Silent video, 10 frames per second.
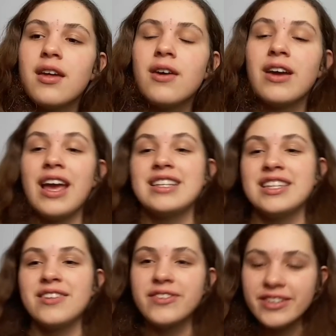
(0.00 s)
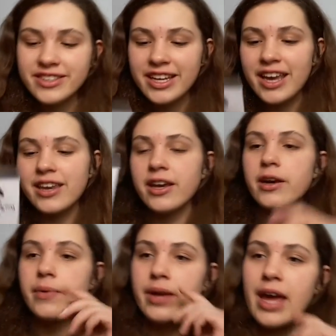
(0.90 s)
Okay, so the first thing in
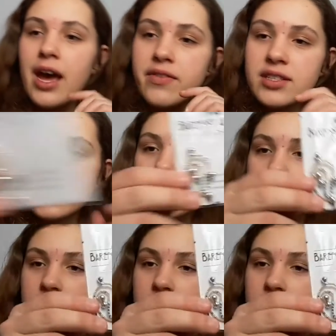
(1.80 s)
here we have is this